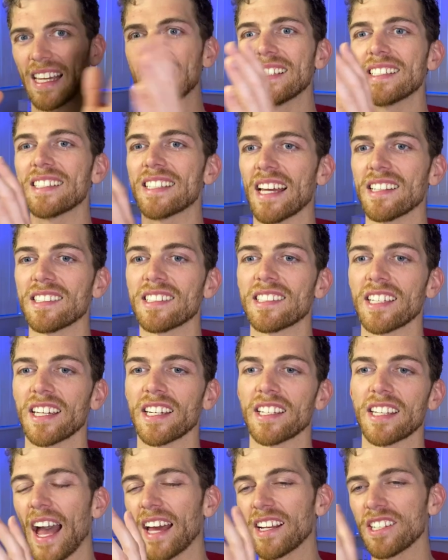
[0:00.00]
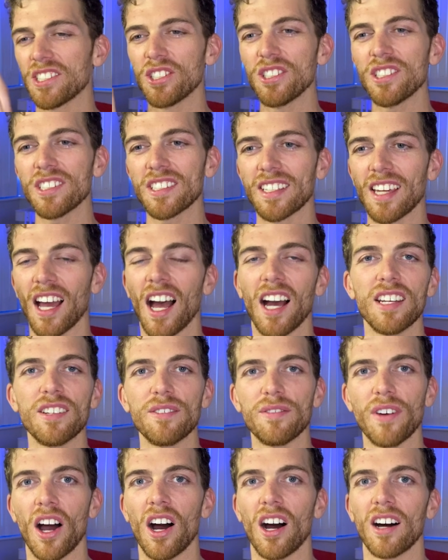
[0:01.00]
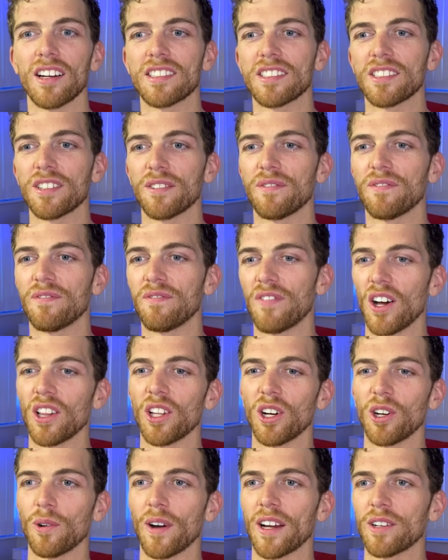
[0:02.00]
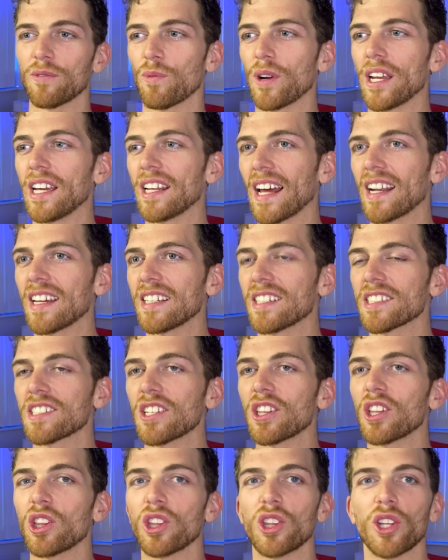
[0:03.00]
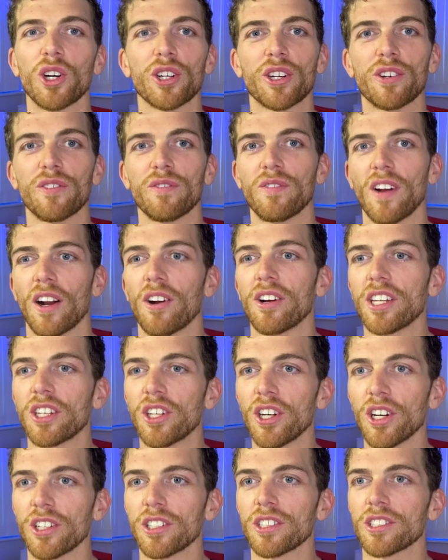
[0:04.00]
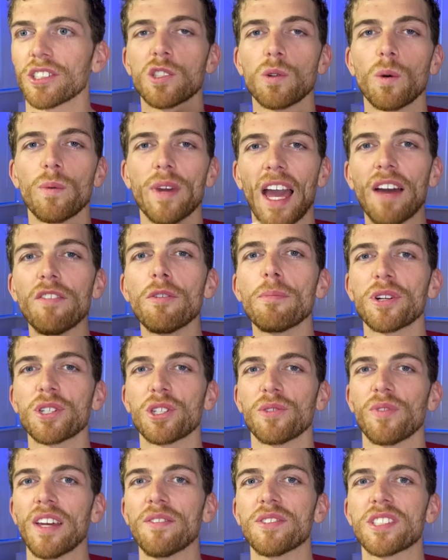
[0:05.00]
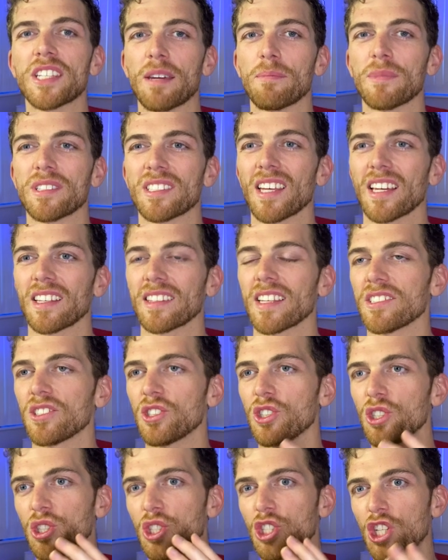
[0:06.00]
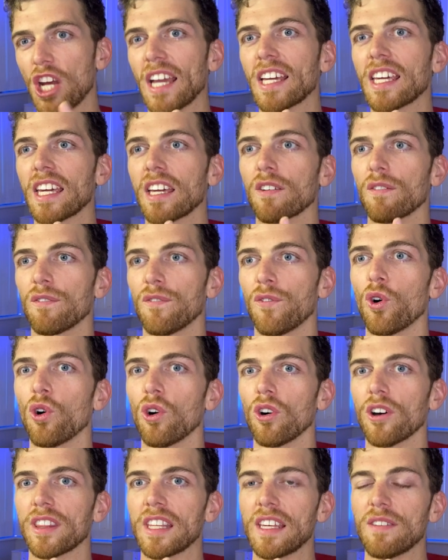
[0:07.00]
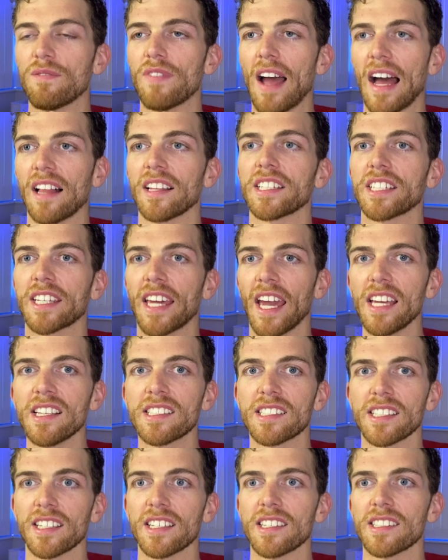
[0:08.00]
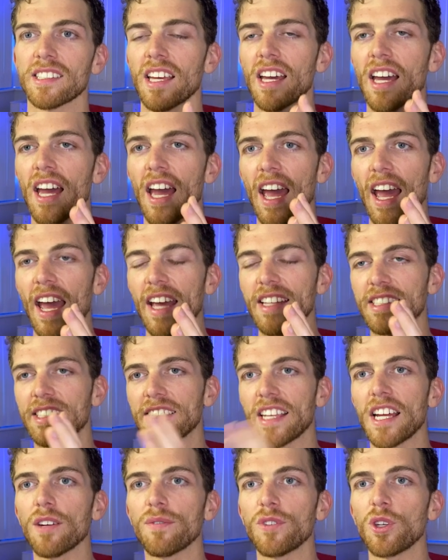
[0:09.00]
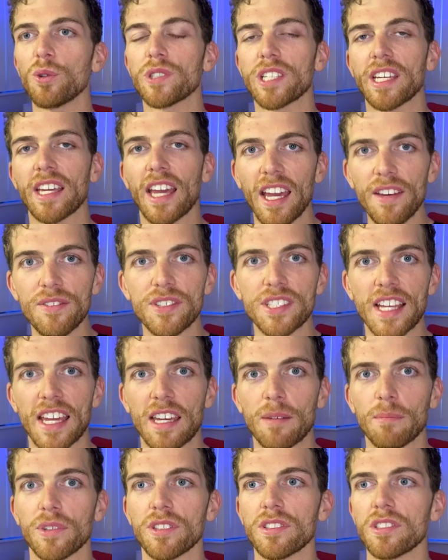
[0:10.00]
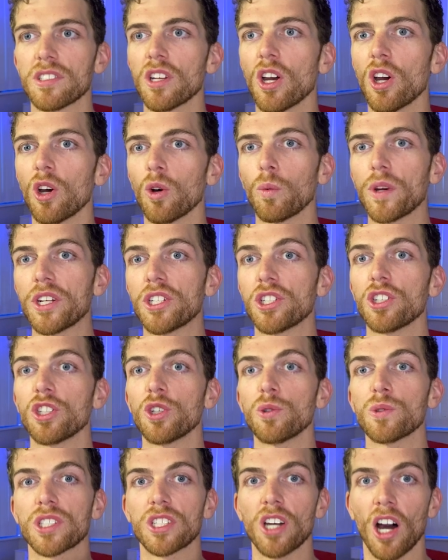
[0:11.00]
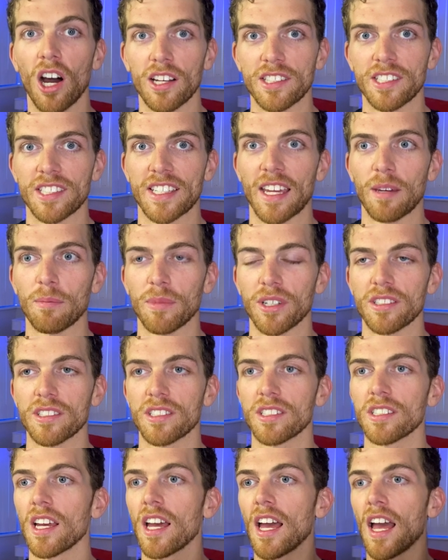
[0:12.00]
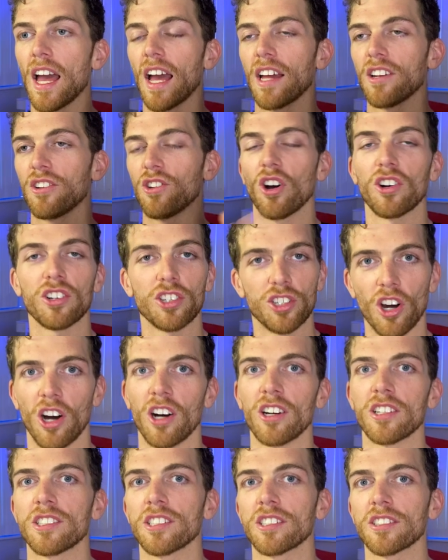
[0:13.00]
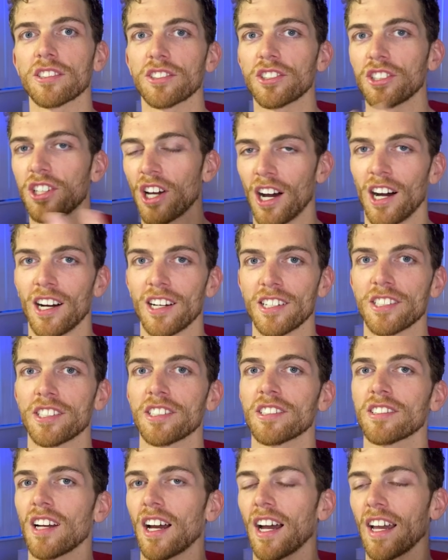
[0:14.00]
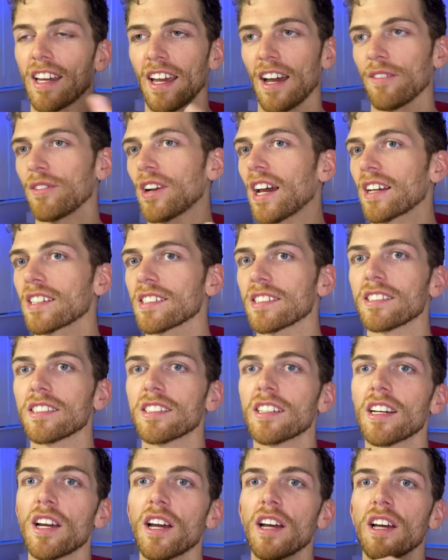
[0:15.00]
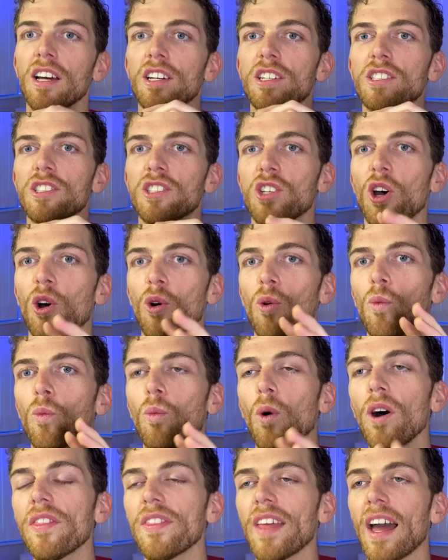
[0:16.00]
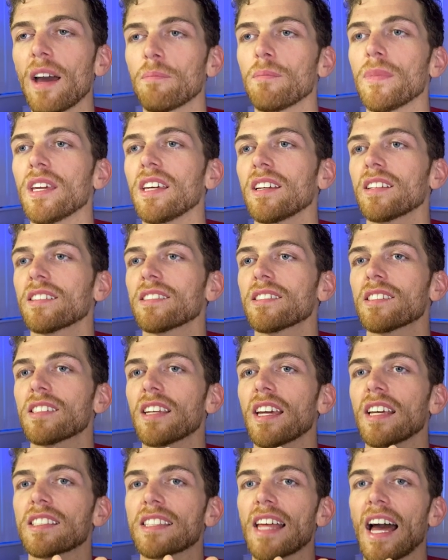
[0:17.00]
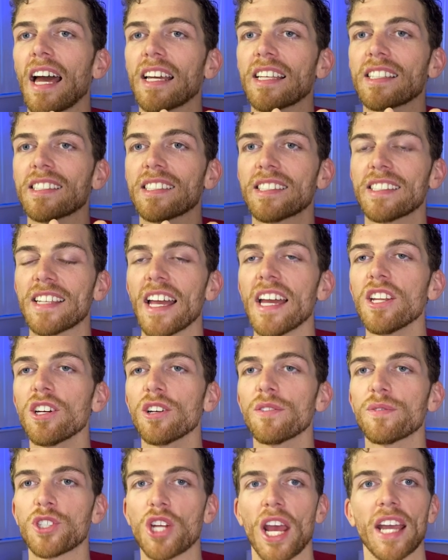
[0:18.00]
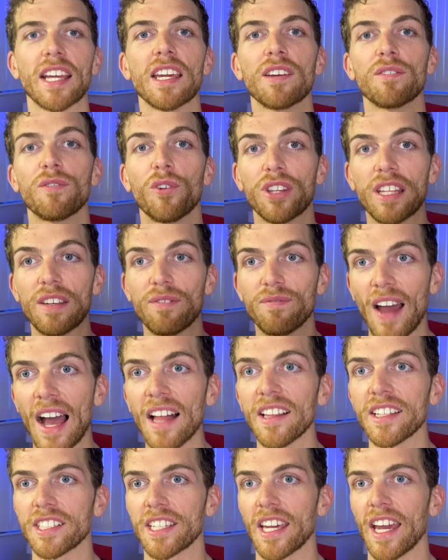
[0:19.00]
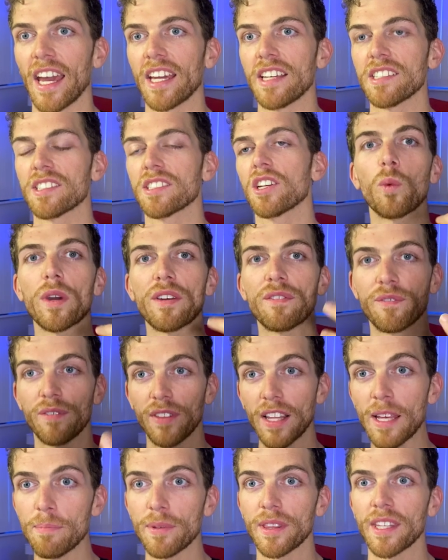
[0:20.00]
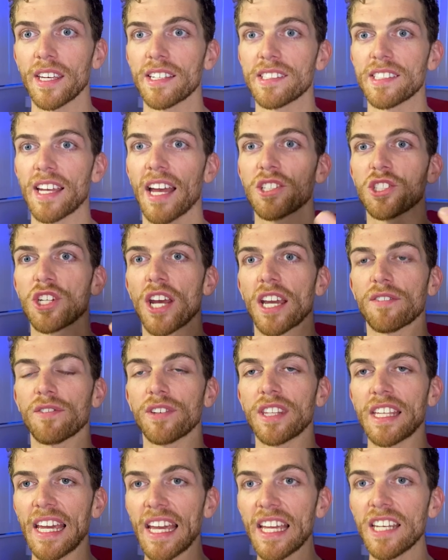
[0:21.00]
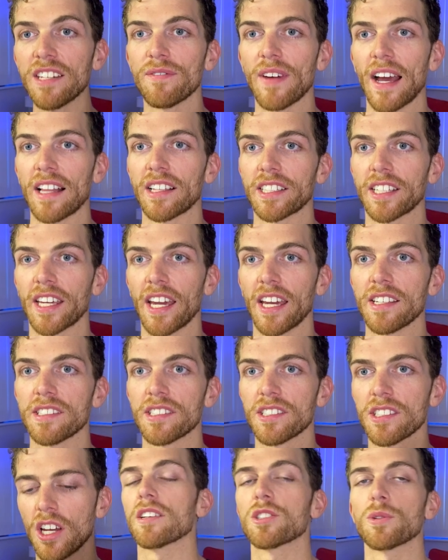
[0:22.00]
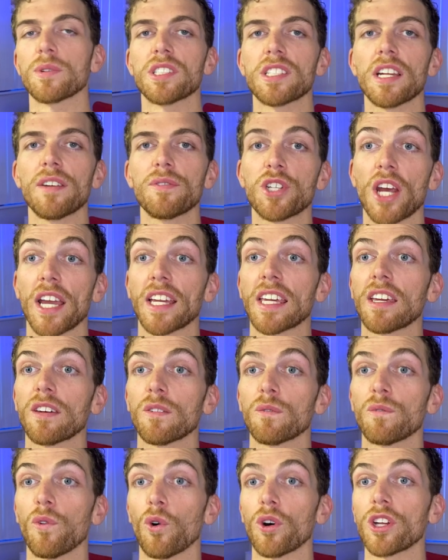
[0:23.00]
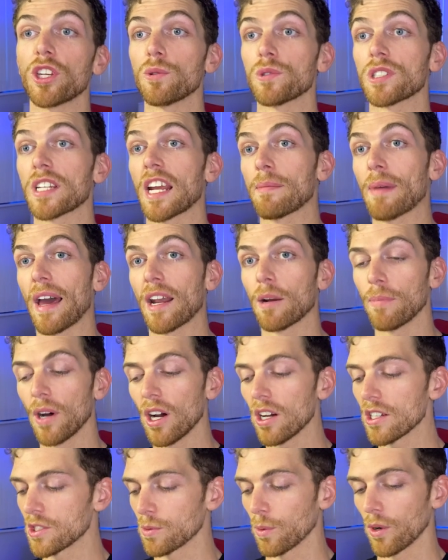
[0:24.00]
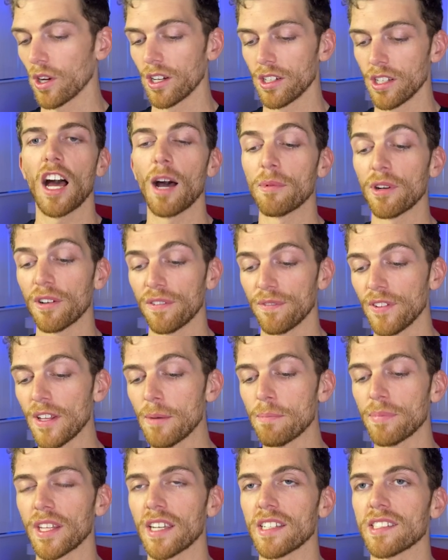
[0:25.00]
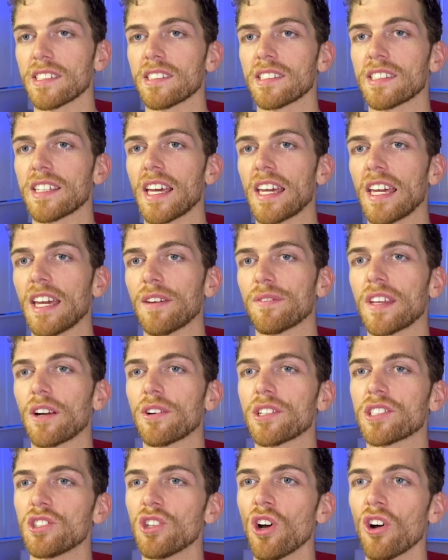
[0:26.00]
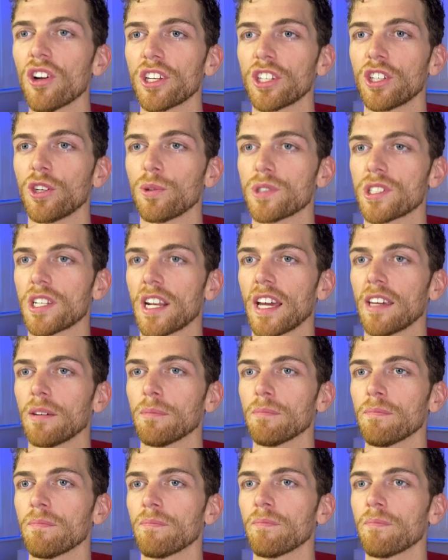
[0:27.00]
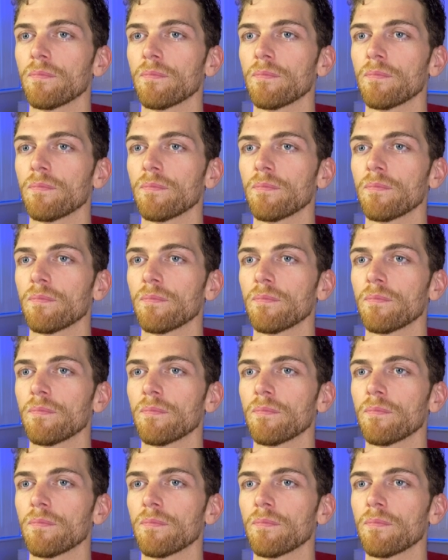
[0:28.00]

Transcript: indented, and it's just kind of hard to follow and read, and it doesn't look very good. So when we have a bunch of if statements like this, just checking for the valid cases, instead of using if statements, we should use guard statements. Not God, guard. I have an accent. So what that means is that instead of checking for the valid case, we flip this and check for the invalid case. So instead of checking for a username and a password, I'm going to flip this and say if there is not a username